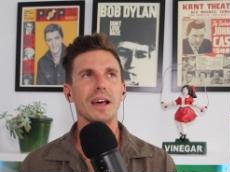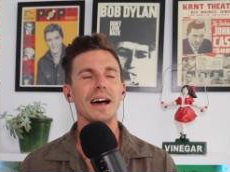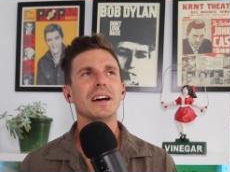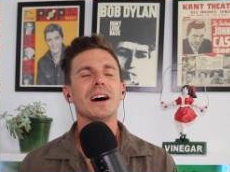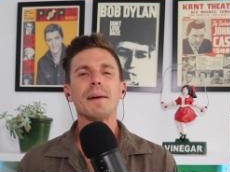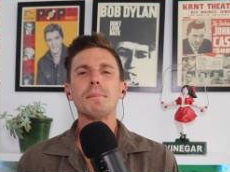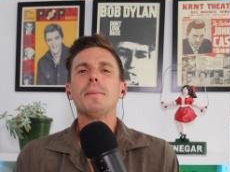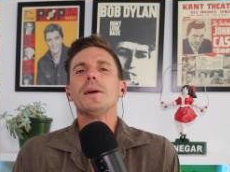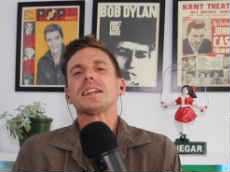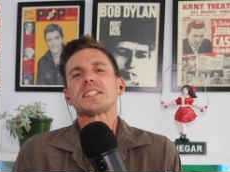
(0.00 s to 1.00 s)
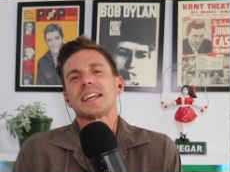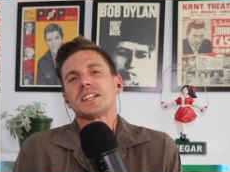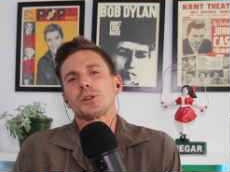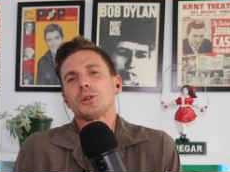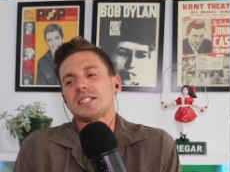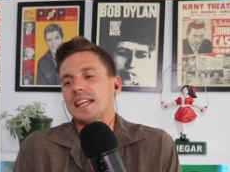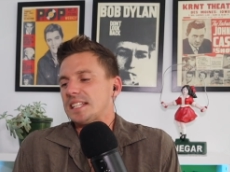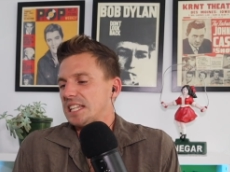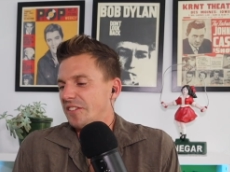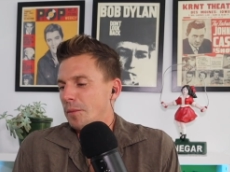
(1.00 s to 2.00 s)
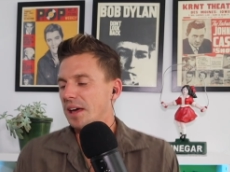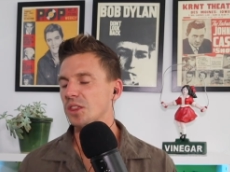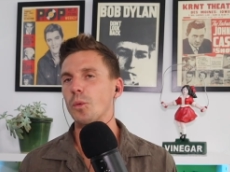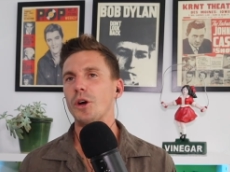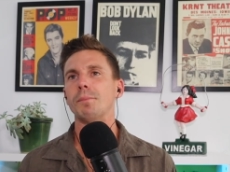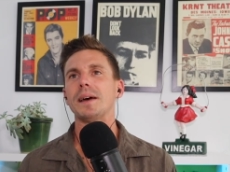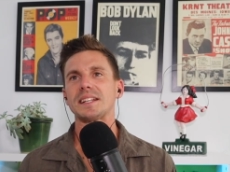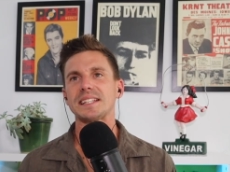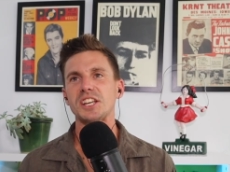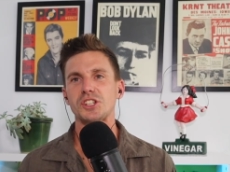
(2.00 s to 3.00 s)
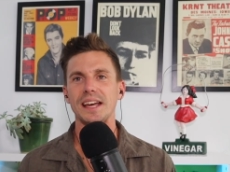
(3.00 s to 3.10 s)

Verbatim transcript: I, uh, maybe I just get too sensitive about the word meditation.